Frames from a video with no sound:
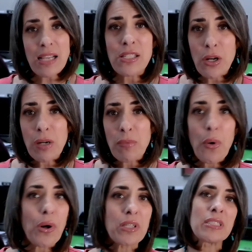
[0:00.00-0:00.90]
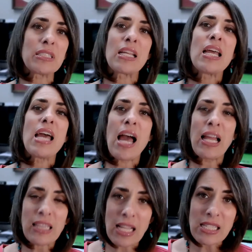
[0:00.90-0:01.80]
Yes, they're important.
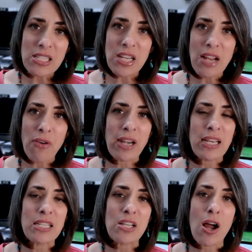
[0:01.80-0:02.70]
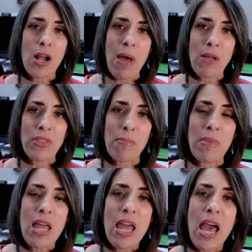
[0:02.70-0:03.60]
And let's dive right in and talk about
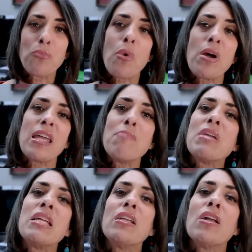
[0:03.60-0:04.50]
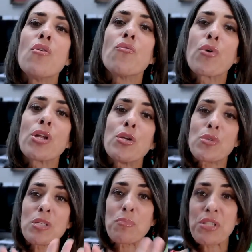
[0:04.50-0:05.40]
them and what they mean for
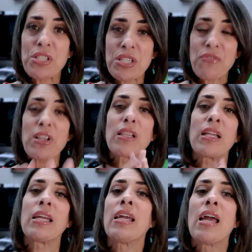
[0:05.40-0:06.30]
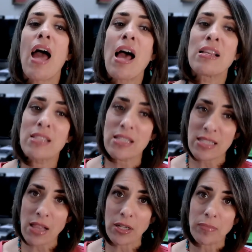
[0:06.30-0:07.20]
you specifically as
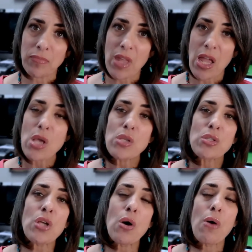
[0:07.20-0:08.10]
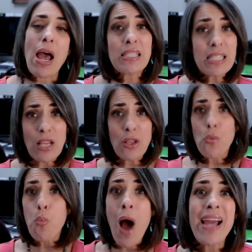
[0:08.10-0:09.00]
the seller. So as the
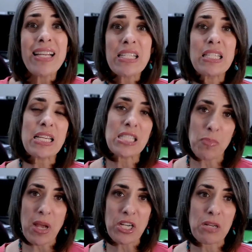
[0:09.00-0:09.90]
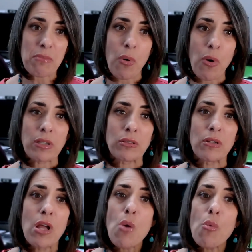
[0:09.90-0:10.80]
seller, why is the inspection
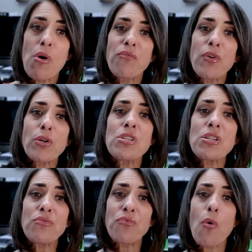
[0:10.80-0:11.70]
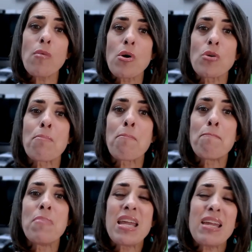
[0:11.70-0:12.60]
important? Well, first and
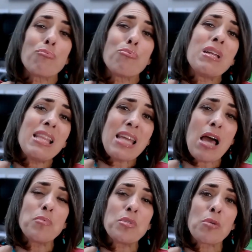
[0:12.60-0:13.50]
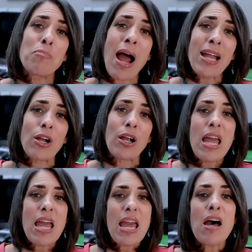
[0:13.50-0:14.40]
foremost, it really helps your
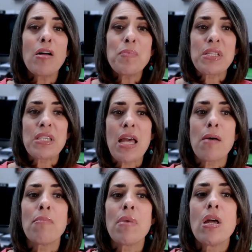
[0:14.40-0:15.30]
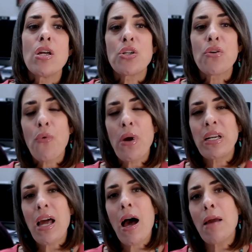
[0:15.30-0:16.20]
buyer, helps them to
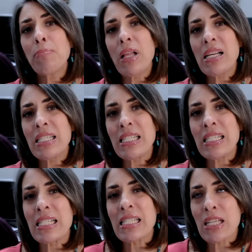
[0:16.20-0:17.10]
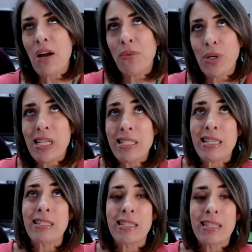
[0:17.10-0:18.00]
avoid unpleasant
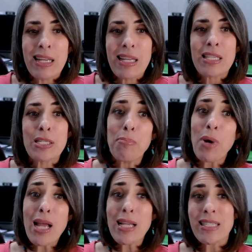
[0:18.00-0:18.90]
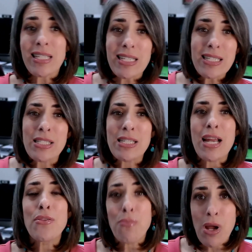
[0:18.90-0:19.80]
discoveries and surprises
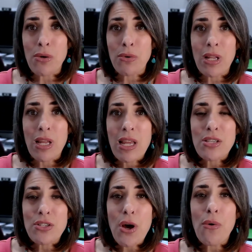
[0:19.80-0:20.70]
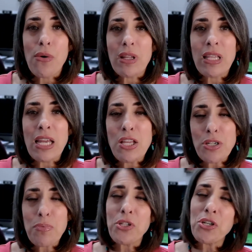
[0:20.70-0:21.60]
down the road. So
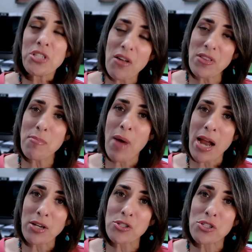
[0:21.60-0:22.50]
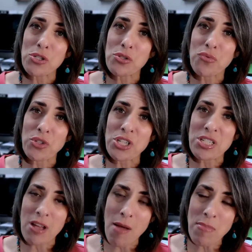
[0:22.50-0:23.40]
can you just put yourself in the buyer's shoes
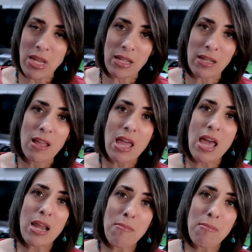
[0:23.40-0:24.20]
for just a hot minute